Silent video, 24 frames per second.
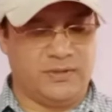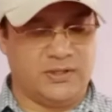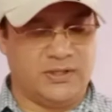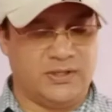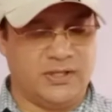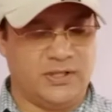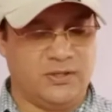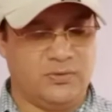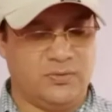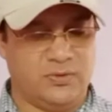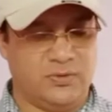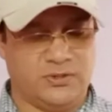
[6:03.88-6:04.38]

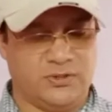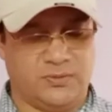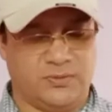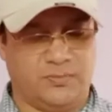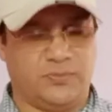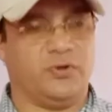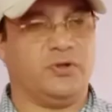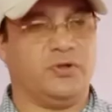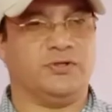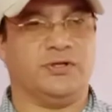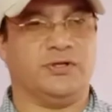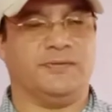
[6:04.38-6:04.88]
day was
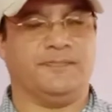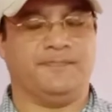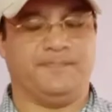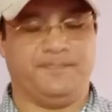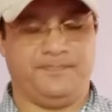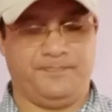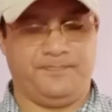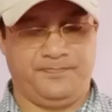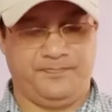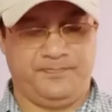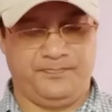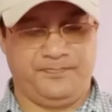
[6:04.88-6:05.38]
approaching,
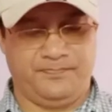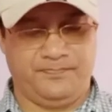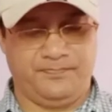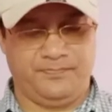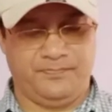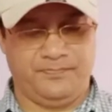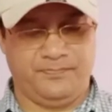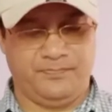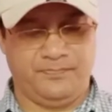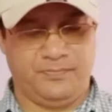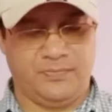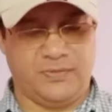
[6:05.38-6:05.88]

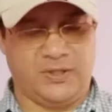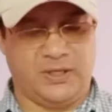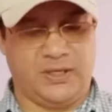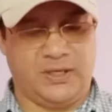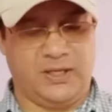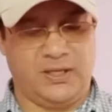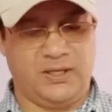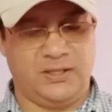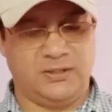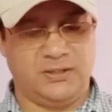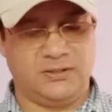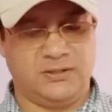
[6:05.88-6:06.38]
the
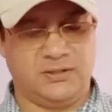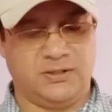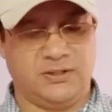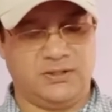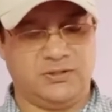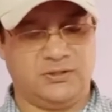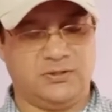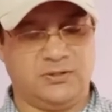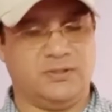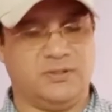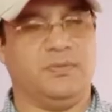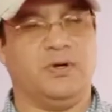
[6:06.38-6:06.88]
last
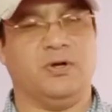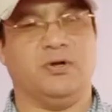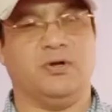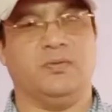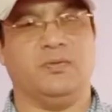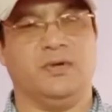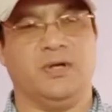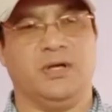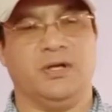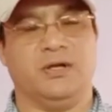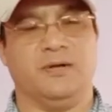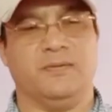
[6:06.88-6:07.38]
race about to
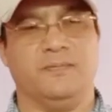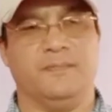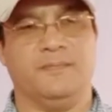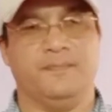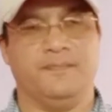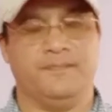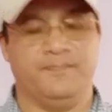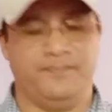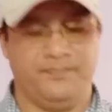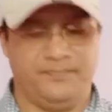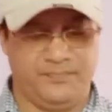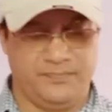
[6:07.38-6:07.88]
begin.
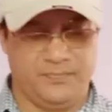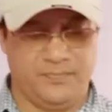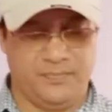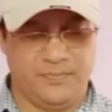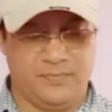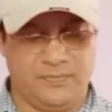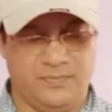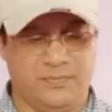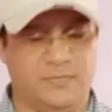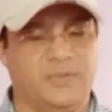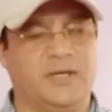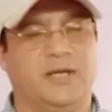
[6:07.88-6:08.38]

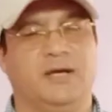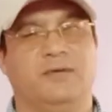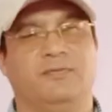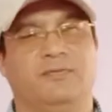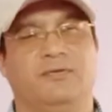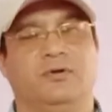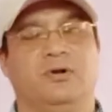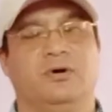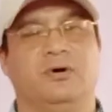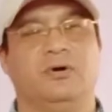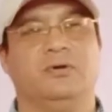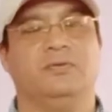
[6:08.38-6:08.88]
They have a
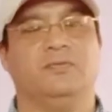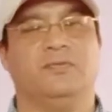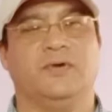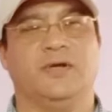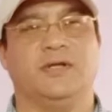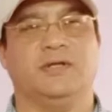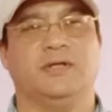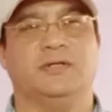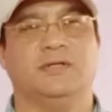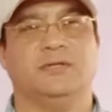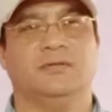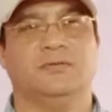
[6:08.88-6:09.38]
long
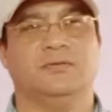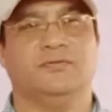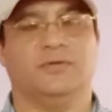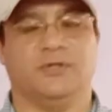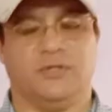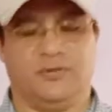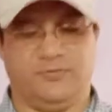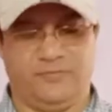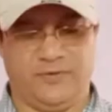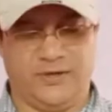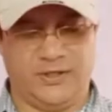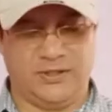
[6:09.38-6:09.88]
wait for
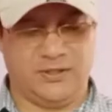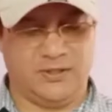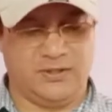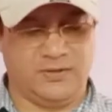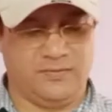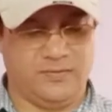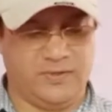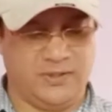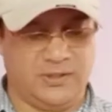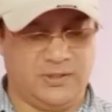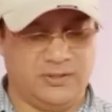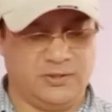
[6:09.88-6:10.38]
the final
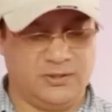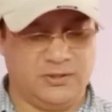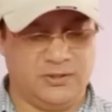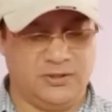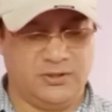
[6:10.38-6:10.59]
event